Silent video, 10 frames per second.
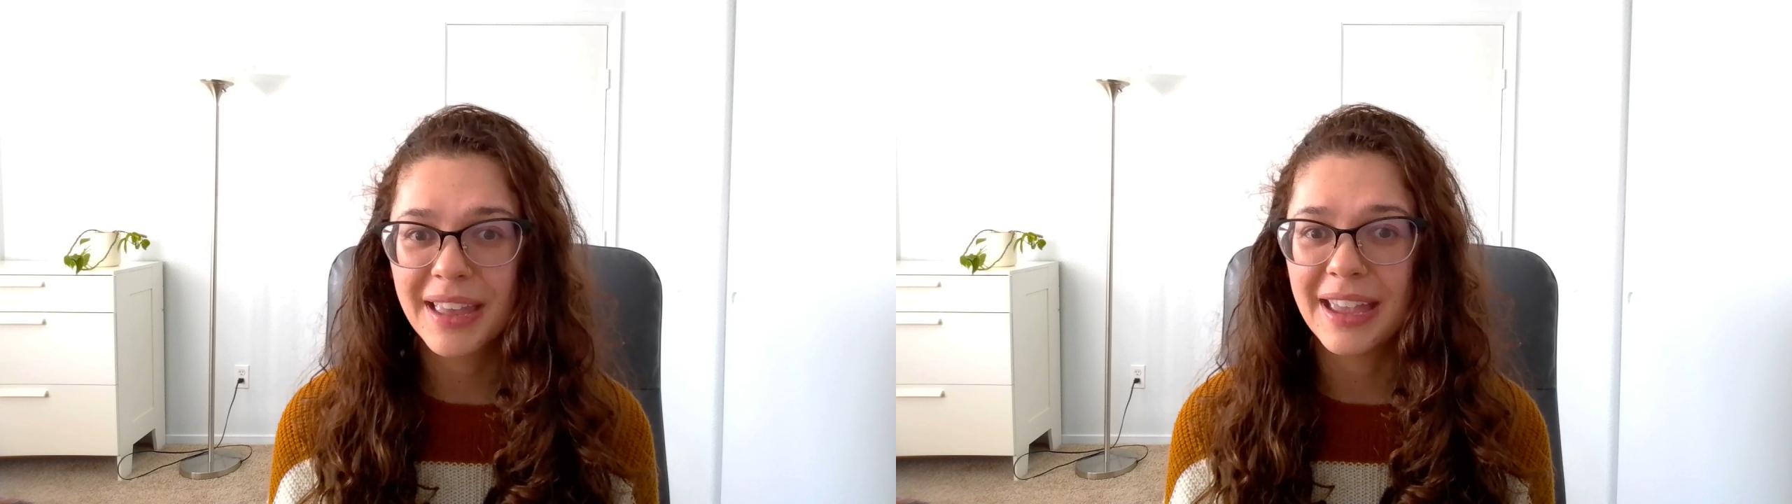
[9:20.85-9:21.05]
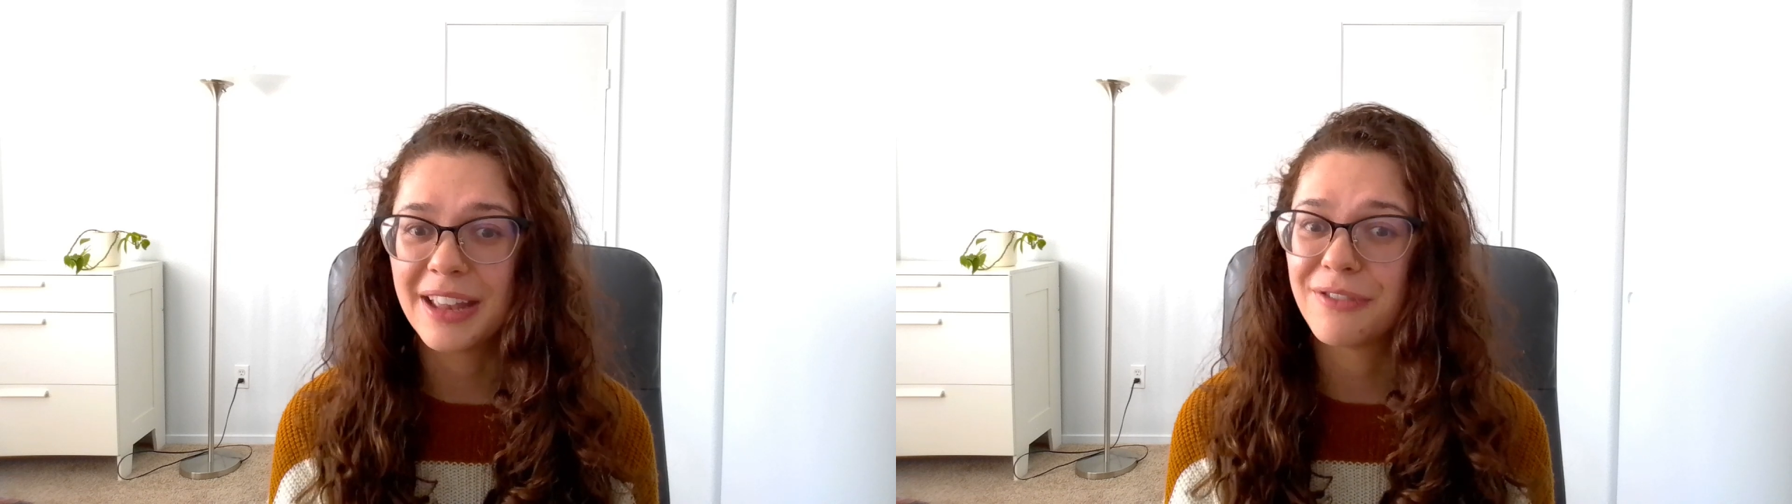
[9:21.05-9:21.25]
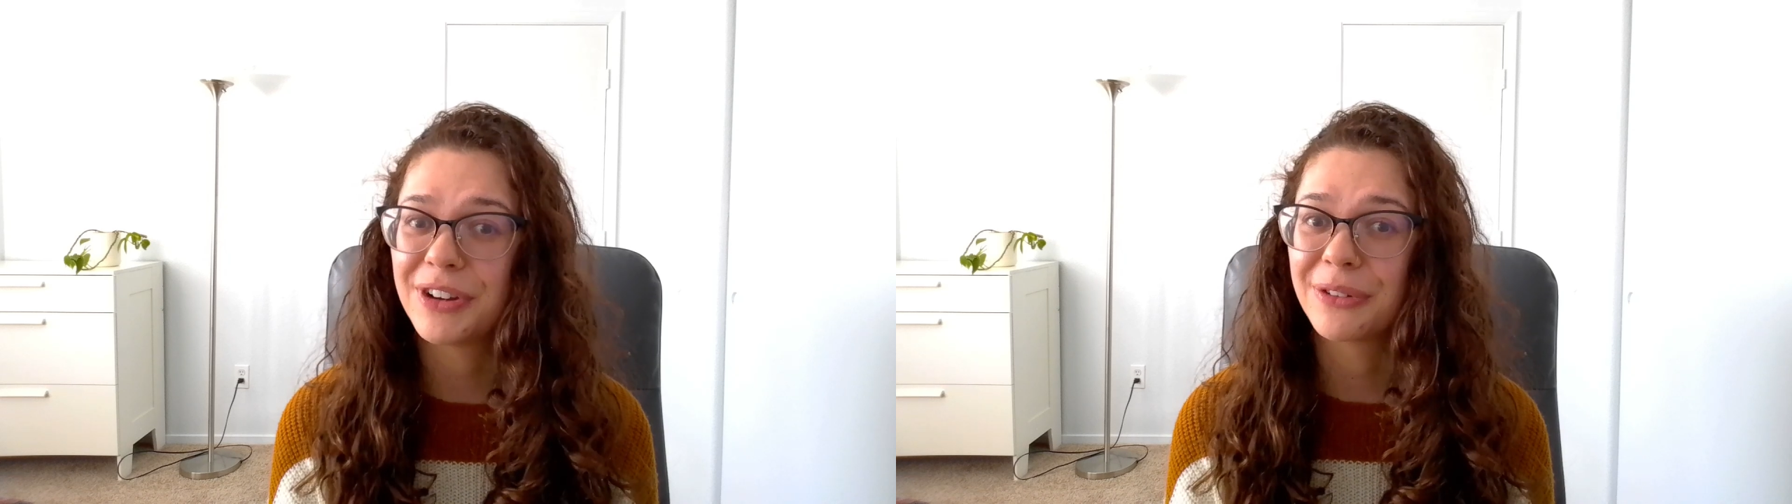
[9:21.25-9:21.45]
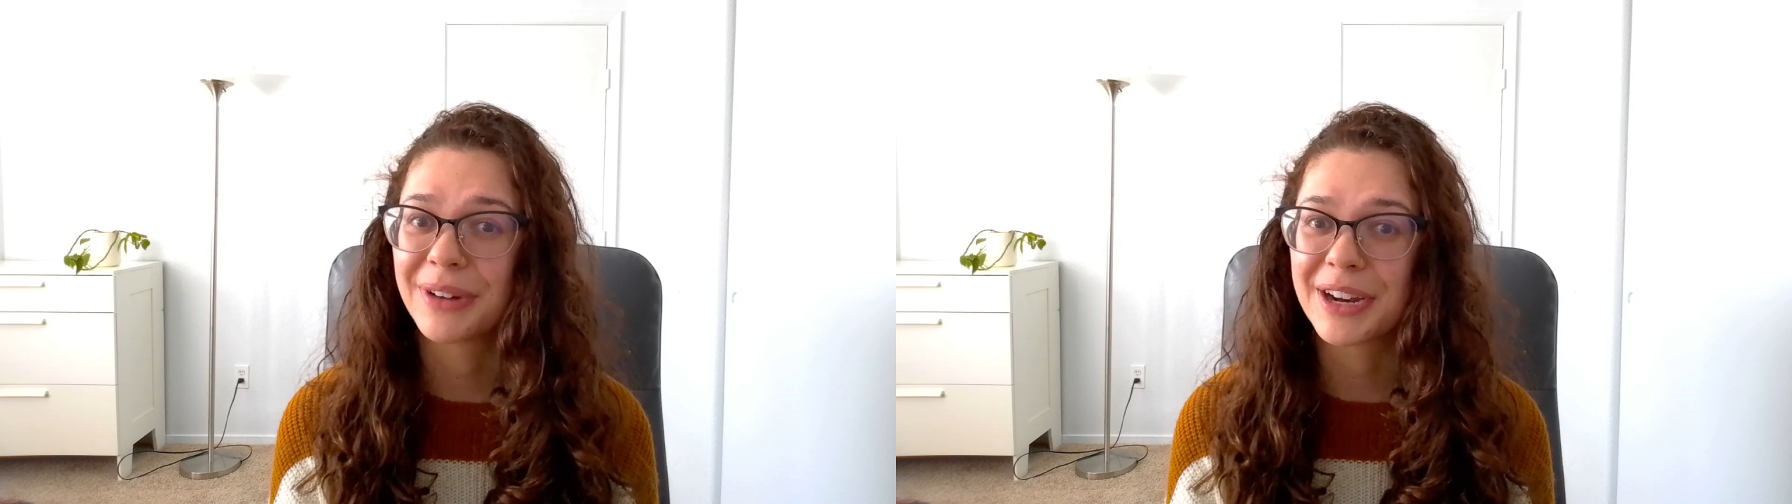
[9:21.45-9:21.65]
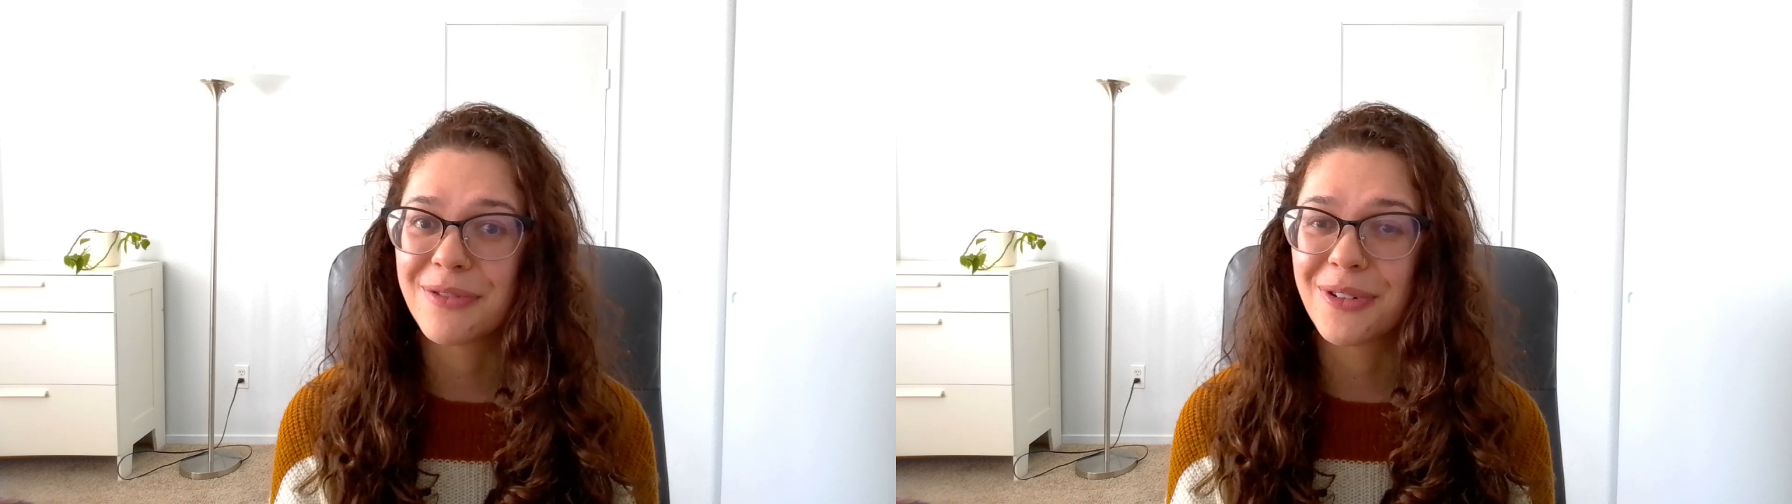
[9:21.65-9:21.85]
and feel
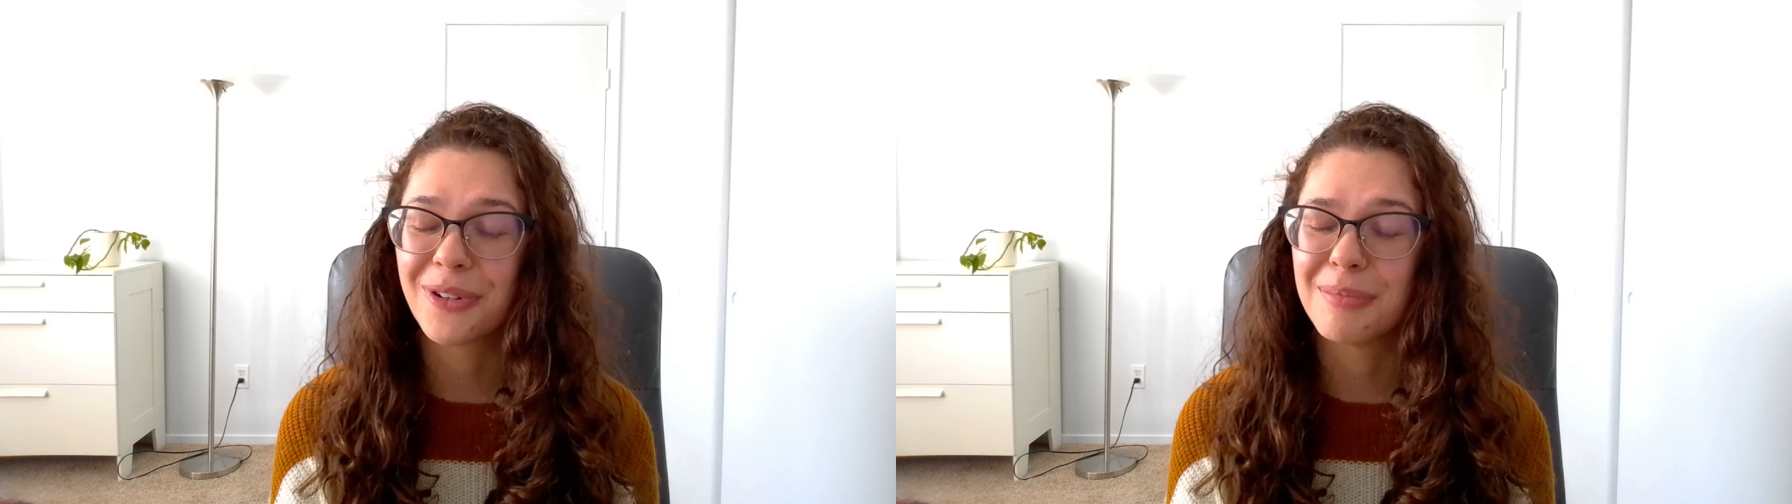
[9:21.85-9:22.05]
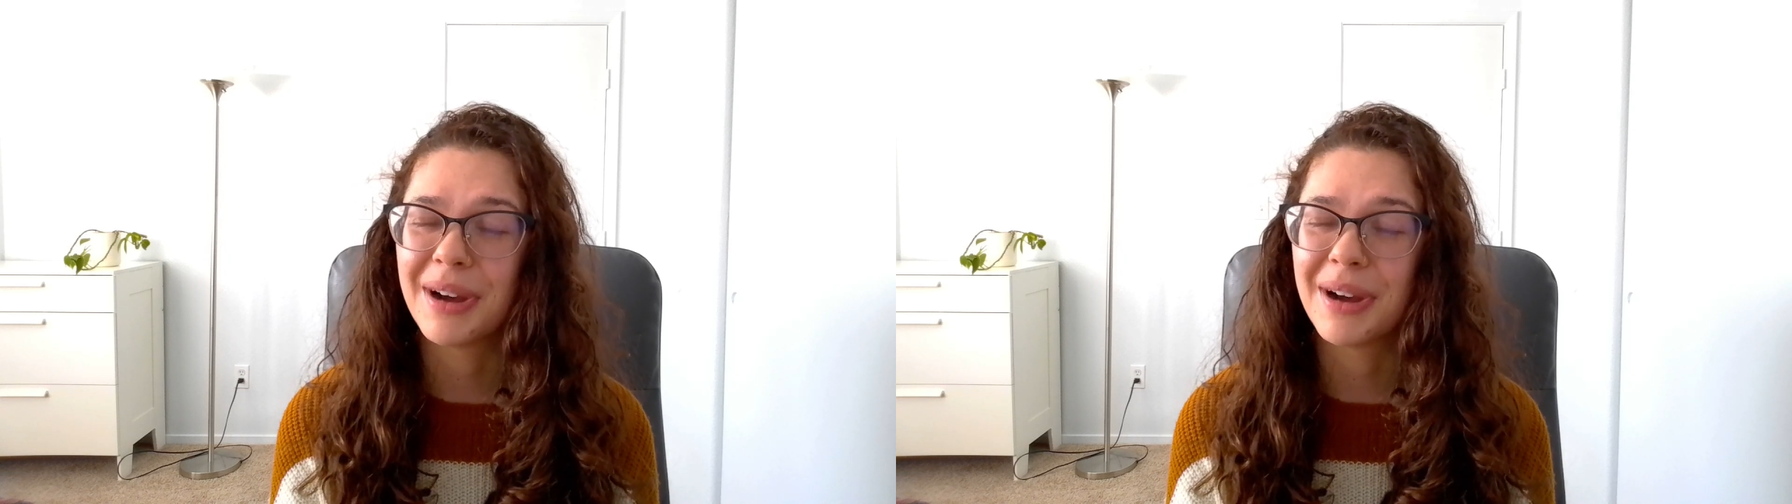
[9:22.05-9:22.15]
ready for